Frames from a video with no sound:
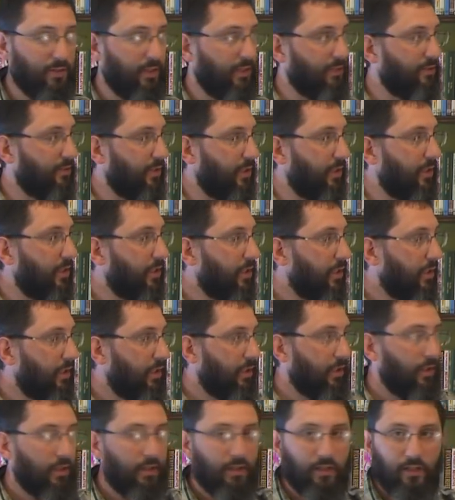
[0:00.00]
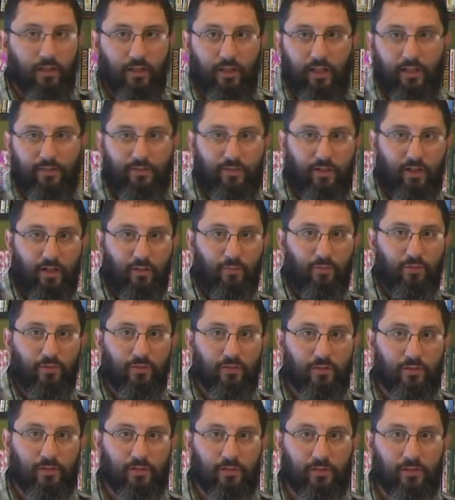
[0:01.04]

and they say, that's terrible.